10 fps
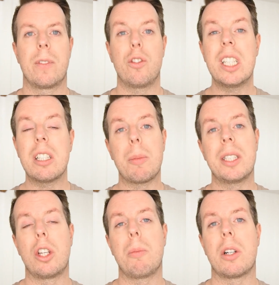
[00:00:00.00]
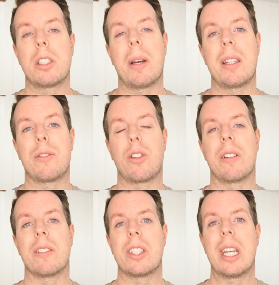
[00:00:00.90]
The reason I'm in two minds about this
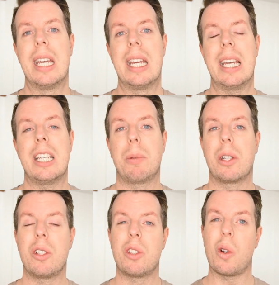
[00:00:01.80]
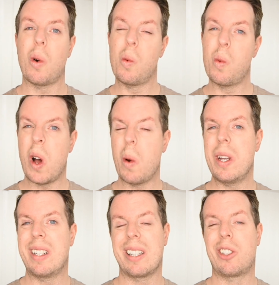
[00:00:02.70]
fragrance is because although
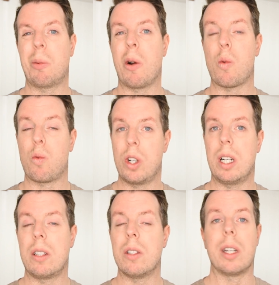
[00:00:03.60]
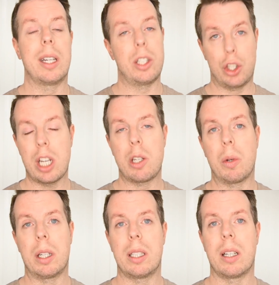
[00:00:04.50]
it does smell really good, and it
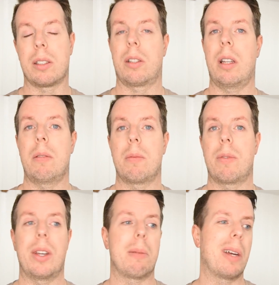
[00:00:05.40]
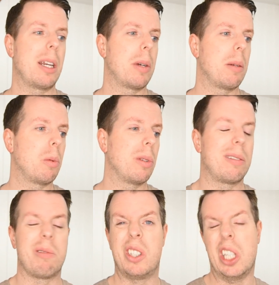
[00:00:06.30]
genuinely does, I don't think many people would
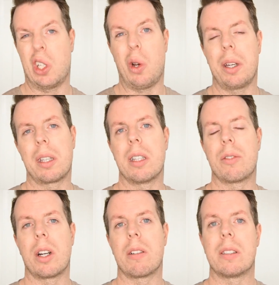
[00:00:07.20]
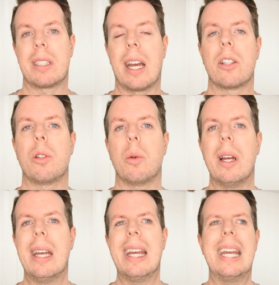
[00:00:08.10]
dislike this fragrance at all,
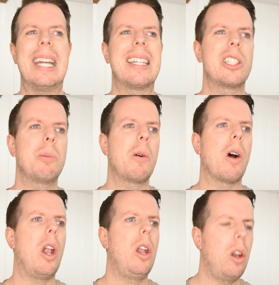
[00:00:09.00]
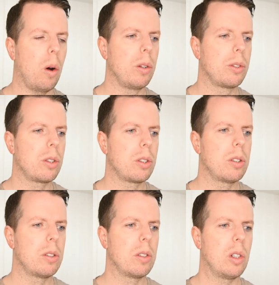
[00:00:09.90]
it does smell a lot
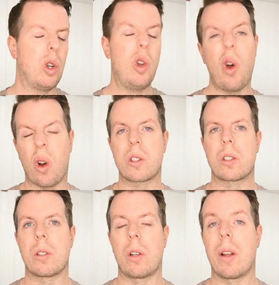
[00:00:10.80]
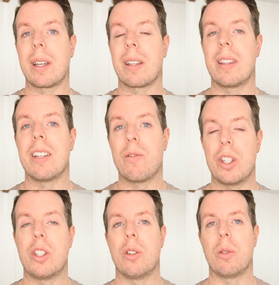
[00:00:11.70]
like the
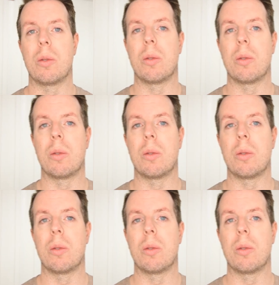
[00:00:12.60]
original.